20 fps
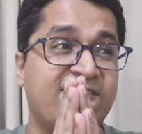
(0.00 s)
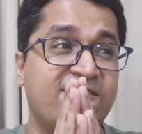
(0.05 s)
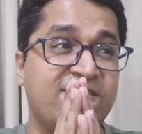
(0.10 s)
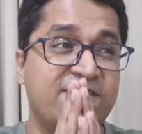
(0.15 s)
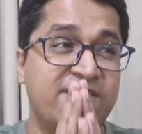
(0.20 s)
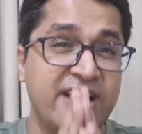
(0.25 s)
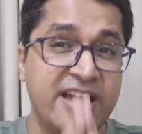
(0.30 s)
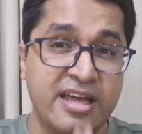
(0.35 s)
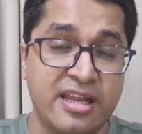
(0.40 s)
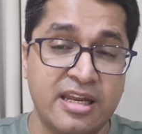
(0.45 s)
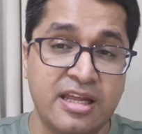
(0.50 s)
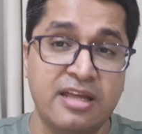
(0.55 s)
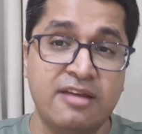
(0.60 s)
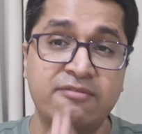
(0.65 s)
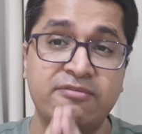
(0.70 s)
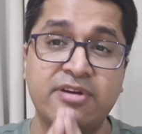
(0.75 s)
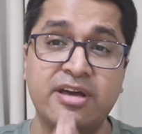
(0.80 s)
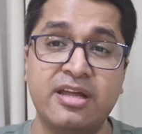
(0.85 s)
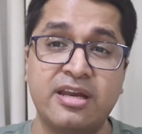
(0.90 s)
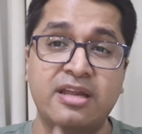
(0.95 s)
very,
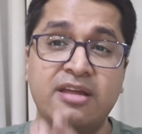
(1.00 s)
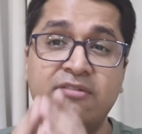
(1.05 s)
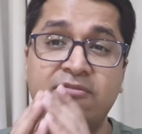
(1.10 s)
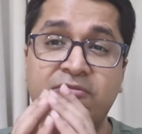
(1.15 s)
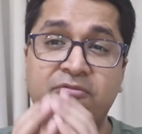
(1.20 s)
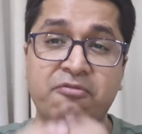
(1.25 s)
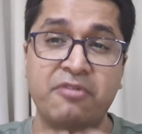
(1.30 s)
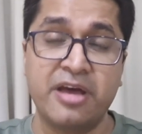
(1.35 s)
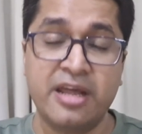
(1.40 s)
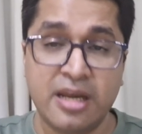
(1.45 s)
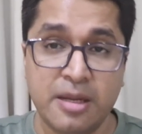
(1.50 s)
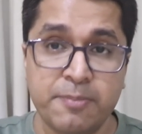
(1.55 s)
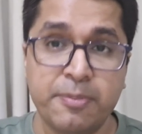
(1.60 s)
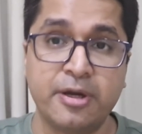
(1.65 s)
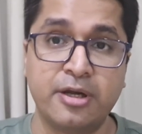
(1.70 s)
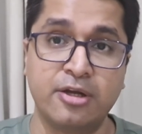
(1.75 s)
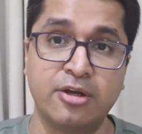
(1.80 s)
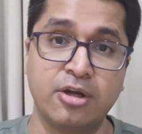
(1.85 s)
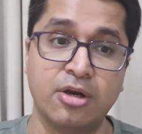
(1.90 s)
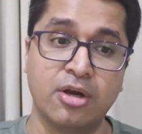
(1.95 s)
very, very
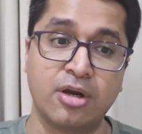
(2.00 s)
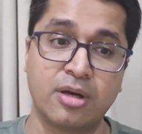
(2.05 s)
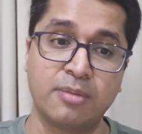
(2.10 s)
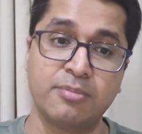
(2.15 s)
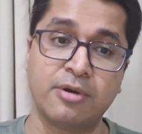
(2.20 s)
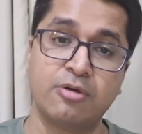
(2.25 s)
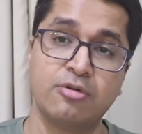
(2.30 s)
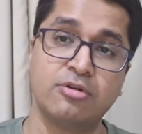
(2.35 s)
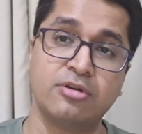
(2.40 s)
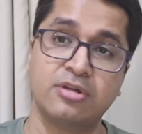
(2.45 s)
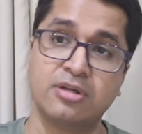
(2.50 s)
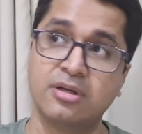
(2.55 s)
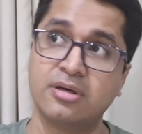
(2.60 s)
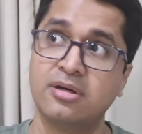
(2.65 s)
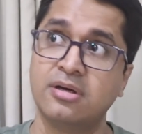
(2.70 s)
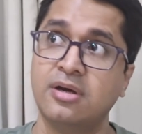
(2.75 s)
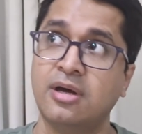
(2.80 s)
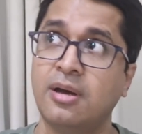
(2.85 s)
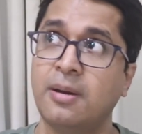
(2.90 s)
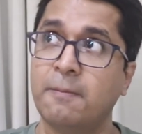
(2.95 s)
particular about
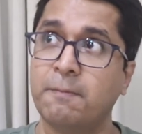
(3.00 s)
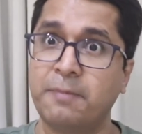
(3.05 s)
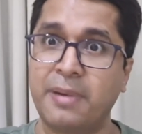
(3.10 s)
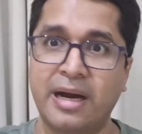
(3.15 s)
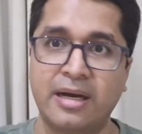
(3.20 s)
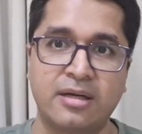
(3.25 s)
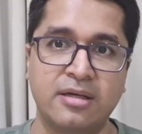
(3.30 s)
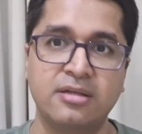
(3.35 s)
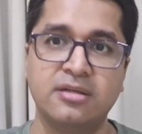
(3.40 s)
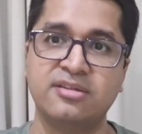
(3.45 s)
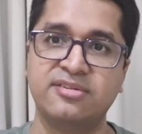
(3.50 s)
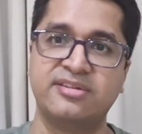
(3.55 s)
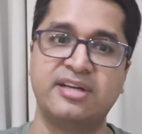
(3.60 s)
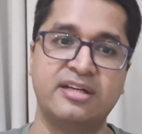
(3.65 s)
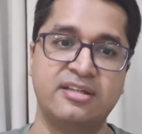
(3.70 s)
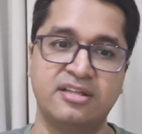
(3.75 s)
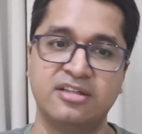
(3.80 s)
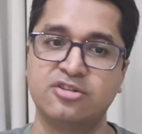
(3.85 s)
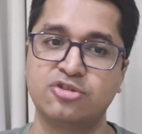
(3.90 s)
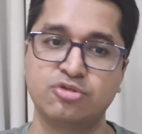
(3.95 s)
the partners
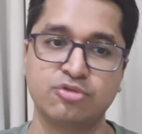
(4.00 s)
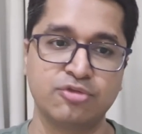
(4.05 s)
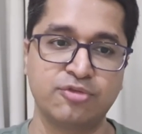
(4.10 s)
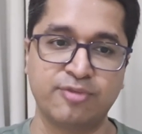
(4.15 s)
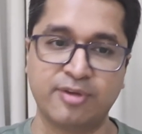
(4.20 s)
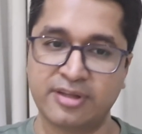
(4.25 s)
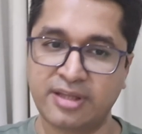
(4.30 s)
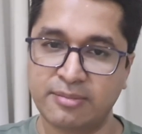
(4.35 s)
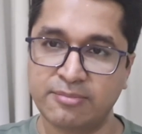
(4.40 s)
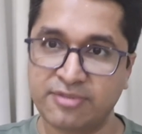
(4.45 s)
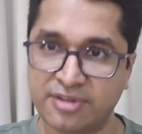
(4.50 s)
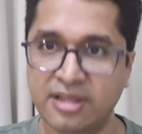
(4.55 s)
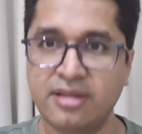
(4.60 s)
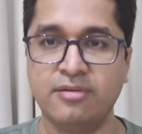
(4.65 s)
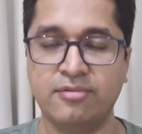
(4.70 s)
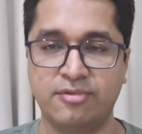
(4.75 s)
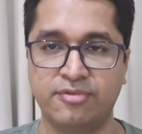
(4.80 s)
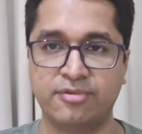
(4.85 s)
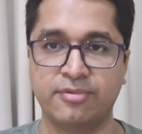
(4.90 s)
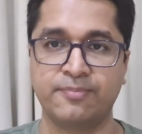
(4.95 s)
that they choose for
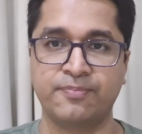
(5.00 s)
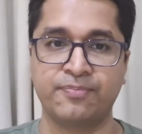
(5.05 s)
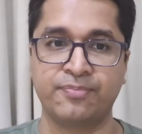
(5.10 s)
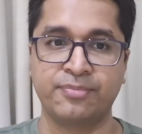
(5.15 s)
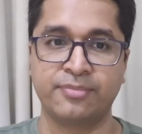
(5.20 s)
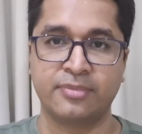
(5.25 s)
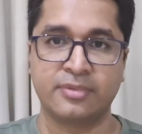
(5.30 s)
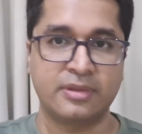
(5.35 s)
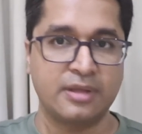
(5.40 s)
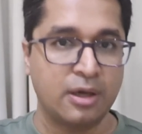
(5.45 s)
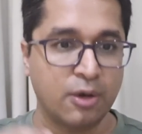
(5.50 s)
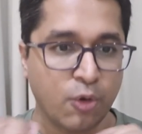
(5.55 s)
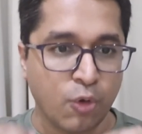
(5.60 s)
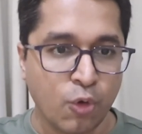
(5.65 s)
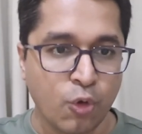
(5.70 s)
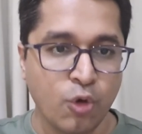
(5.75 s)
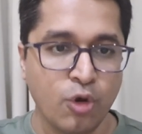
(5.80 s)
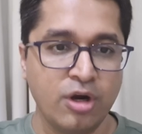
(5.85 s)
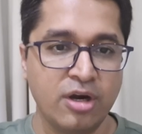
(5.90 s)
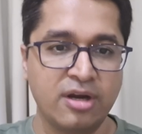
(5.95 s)
themselves. The
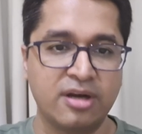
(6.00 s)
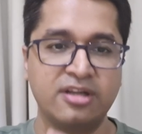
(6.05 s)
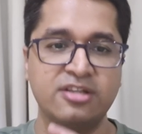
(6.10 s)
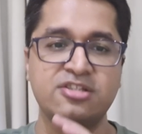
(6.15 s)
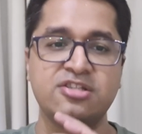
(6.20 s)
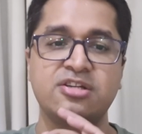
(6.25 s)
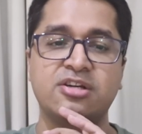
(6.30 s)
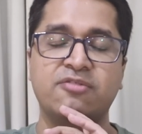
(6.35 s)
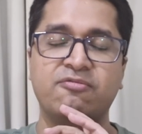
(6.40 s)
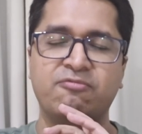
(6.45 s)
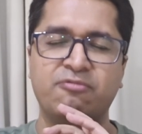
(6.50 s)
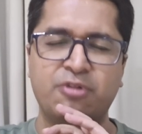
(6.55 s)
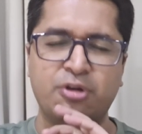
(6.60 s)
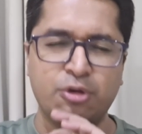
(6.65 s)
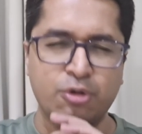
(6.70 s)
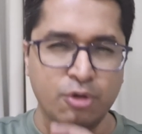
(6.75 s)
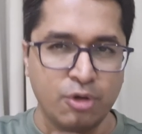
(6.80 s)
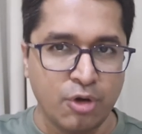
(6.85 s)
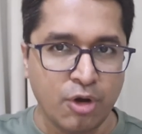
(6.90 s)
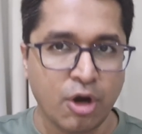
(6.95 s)
old rich
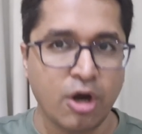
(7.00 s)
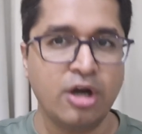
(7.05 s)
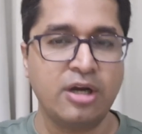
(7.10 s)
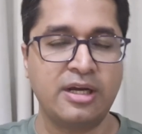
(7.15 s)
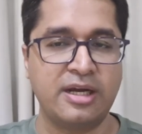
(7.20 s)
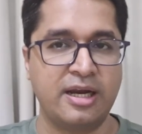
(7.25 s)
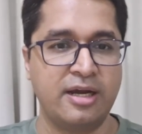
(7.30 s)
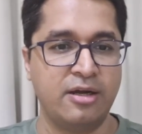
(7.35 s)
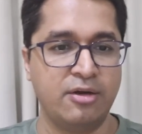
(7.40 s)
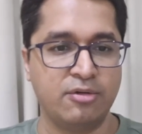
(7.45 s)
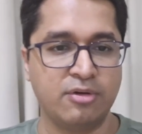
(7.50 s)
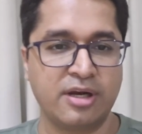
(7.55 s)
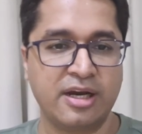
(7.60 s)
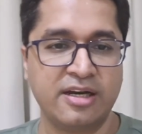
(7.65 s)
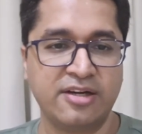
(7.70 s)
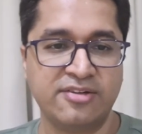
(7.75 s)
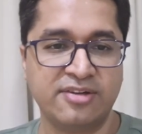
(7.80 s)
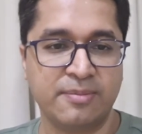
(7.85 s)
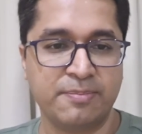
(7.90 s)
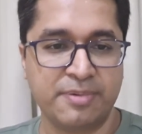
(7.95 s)
do not tend to
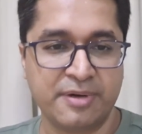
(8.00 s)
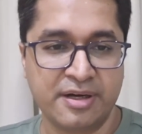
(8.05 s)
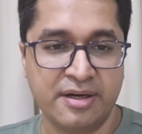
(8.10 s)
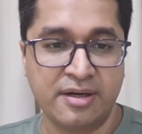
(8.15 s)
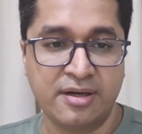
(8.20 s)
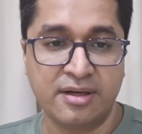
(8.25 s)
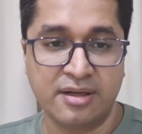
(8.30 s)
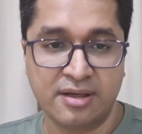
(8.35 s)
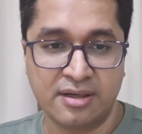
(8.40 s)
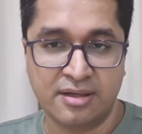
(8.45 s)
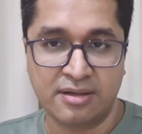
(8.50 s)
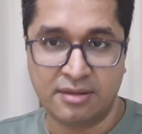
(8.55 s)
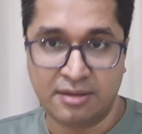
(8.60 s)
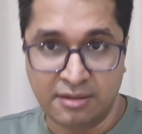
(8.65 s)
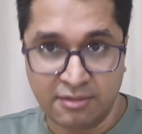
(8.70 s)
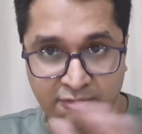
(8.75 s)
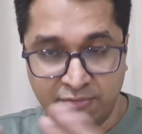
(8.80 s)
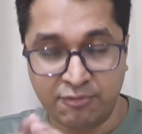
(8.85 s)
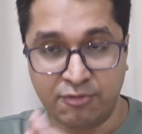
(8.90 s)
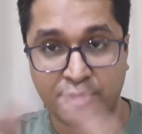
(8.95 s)
get separate
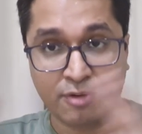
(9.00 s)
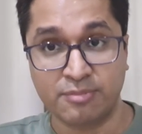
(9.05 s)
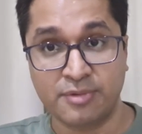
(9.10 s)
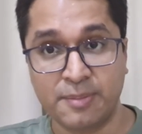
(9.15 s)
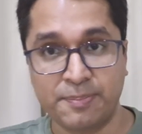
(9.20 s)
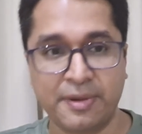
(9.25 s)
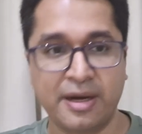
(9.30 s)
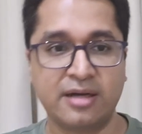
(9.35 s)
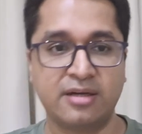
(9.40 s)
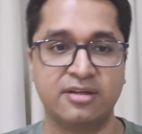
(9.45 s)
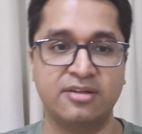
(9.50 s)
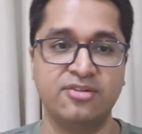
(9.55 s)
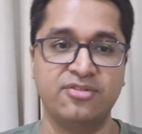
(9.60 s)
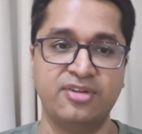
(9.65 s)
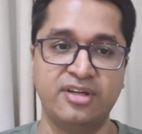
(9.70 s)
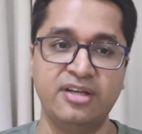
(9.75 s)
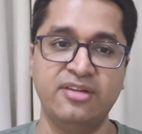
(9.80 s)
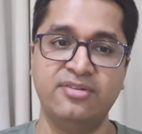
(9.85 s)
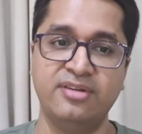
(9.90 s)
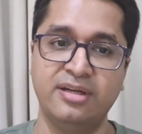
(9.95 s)
from their partners
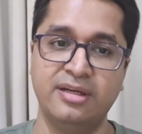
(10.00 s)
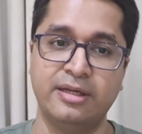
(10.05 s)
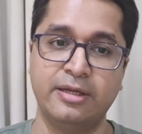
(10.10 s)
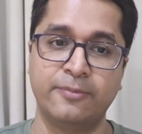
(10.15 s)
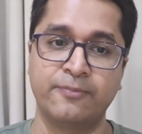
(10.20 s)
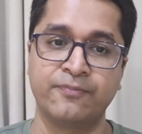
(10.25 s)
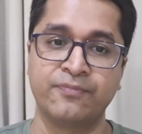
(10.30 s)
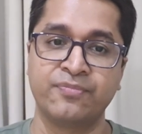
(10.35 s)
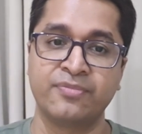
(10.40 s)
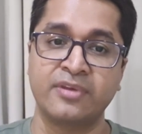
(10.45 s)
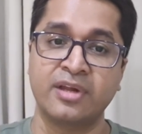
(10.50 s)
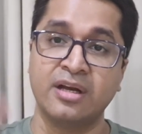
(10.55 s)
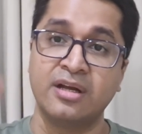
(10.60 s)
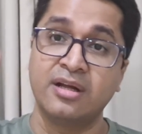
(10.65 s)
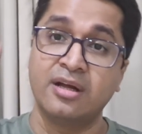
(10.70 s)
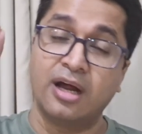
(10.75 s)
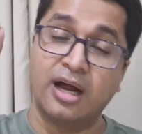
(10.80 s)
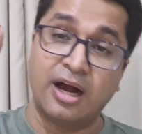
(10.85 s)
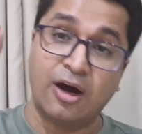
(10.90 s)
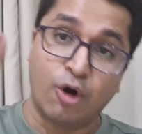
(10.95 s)
easily.
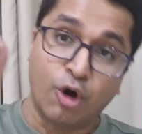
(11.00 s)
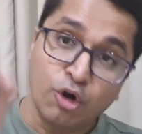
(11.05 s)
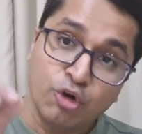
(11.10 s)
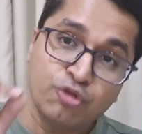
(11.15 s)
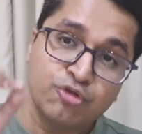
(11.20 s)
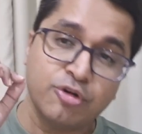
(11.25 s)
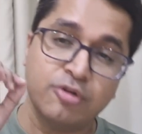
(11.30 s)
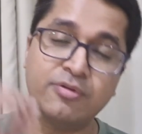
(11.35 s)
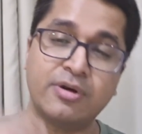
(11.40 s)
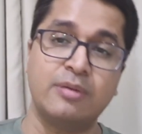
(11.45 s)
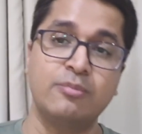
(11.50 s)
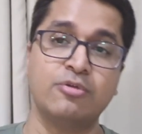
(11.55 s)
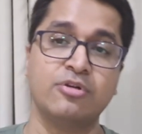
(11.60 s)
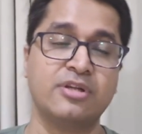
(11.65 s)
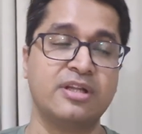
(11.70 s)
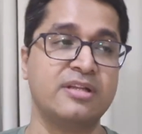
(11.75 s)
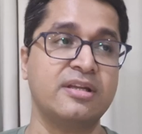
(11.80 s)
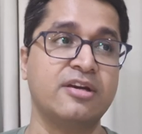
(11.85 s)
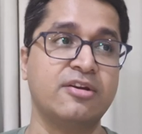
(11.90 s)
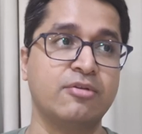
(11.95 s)
Also, one more
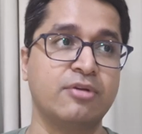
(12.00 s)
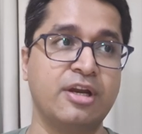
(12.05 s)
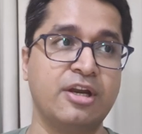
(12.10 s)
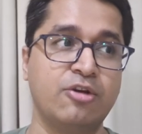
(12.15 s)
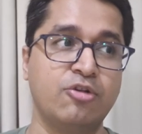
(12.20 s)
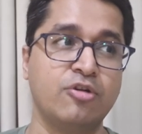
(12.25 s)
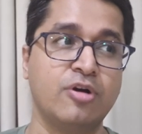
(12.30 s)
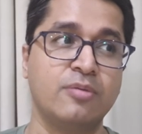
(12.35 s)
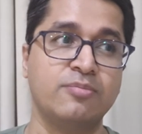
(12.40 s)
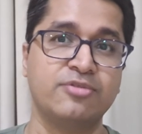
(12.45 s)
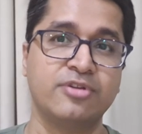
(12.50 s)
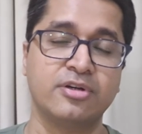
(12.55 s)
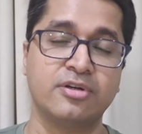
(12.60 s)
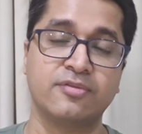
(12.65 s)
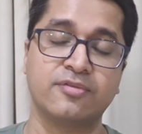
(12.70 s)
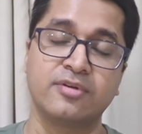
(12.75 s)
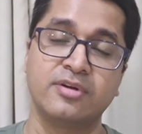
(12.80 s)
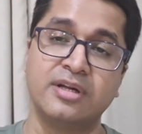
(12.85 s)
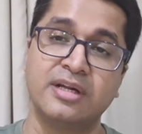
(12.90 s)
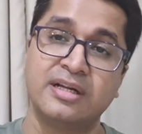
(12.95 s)
thing that you need to
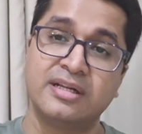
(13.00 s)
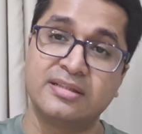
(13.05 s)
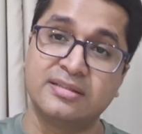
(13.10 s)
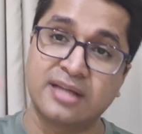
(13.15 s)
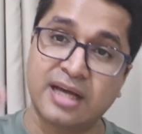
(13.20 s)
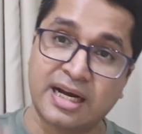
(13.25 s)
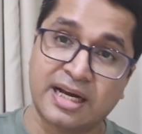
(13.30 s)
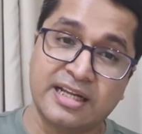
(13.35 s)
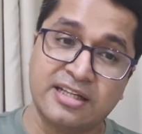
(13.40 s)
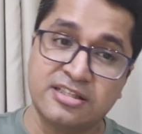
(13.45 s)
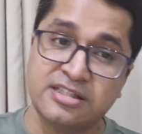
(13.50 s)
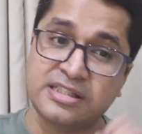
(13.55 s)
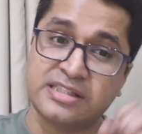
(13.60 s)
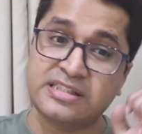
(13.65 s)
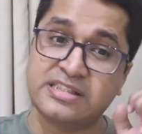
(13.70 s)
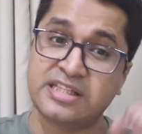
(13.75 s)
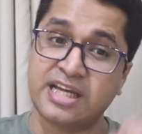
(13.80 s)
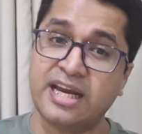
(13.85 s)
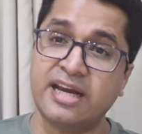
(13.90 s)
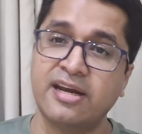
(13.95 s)
observe. The rich
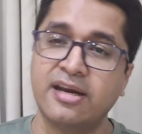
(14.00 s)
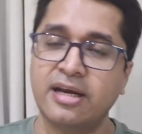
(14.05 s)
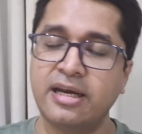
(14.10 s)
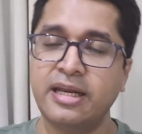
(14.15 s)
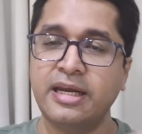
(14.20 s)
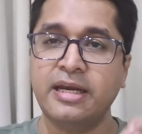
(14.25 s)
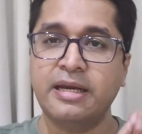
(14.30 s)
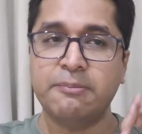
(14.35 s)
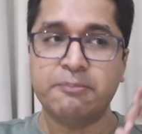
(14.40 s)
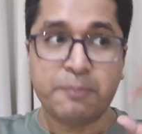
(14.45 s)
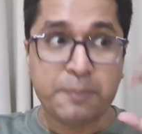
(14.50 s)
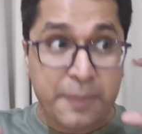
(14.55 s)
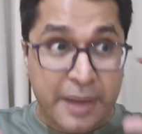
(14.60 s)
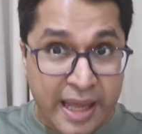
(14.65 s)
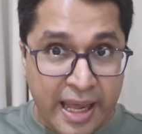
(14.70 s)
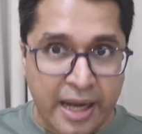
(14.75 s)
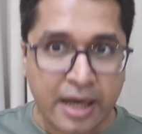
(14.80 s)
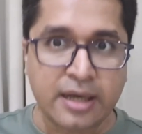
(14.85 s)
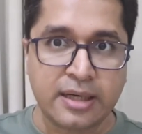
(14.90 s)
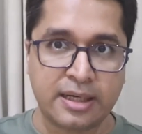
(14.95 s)
generally
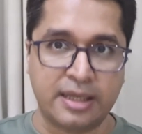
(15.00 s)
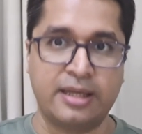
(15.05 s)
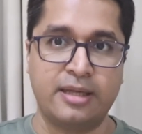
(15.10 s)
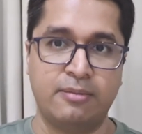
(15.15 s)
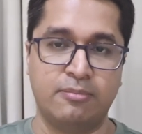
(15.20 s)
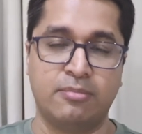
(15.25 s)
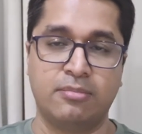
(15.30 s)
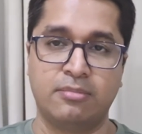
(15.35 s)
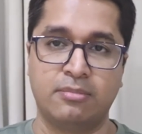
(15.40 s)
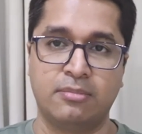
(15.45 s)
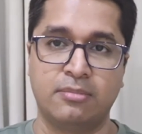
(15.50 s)
make time.